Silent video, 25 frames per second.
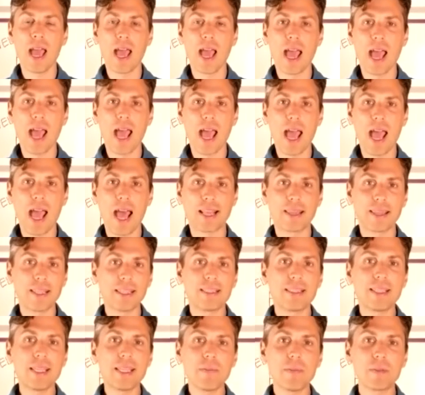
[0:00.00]
at the
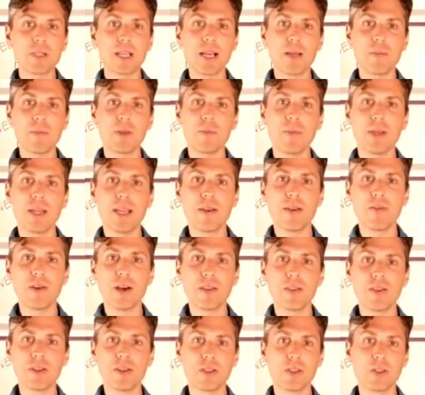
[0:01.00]
same time, you may have other
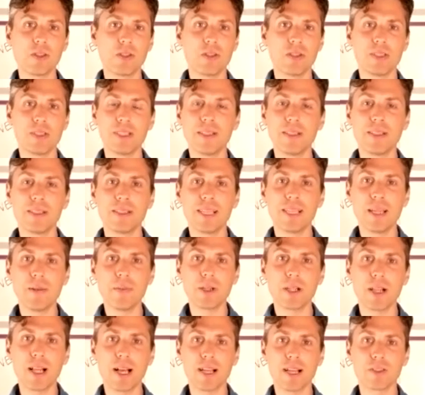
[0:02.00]
students in the same
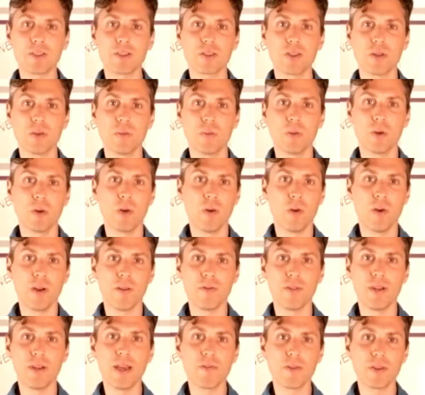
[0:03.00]
classroom who have
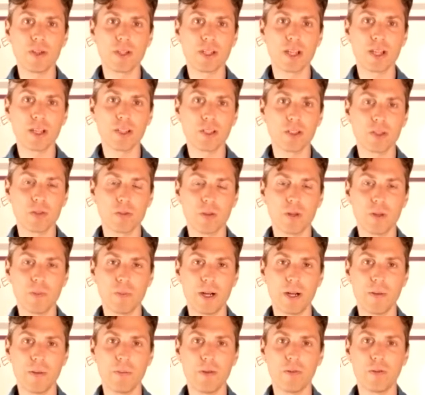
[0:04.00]
never touched a robot
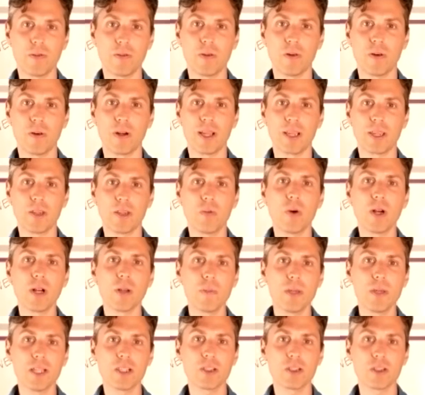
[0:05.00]
before, and you want to make
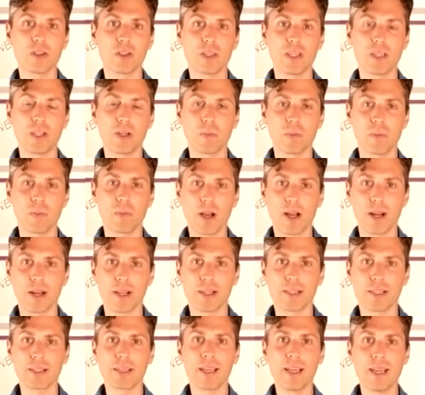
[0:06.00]
sure that your product
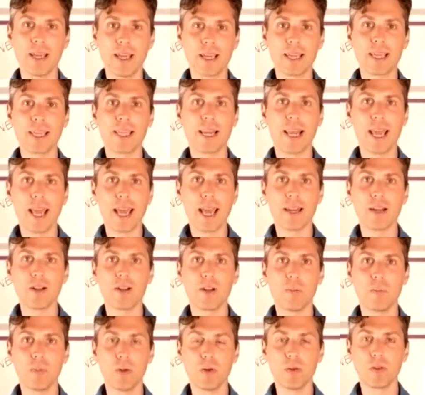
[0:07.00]
can handle
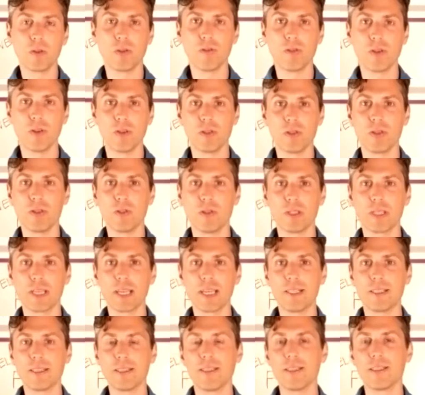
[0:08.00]
both of those use
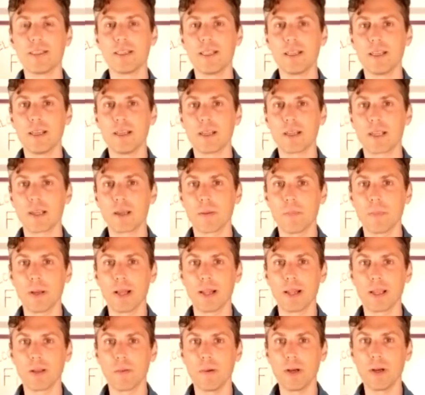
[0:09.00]
cases in a compelling
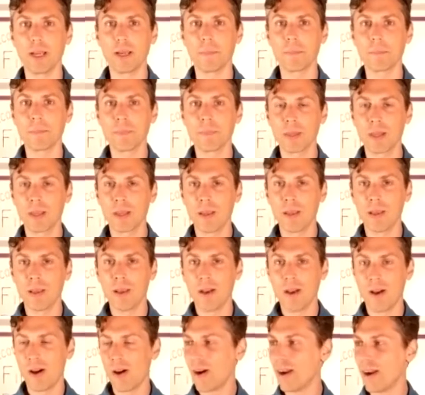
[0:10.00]
way. All
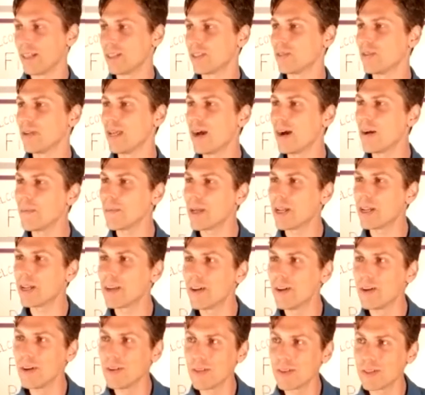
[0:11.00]
right, so now I'm going to go
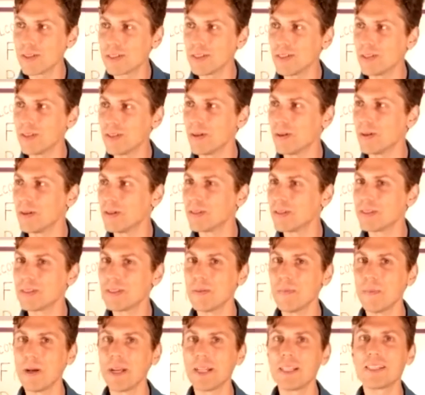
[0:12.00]
over to, to my
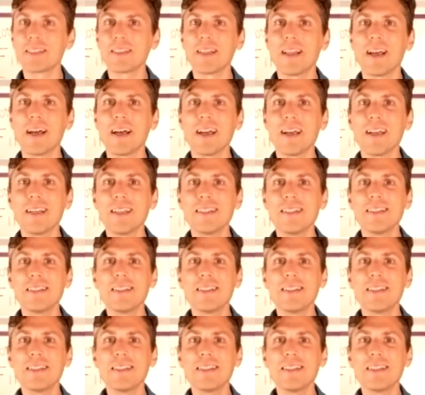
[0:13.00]
slides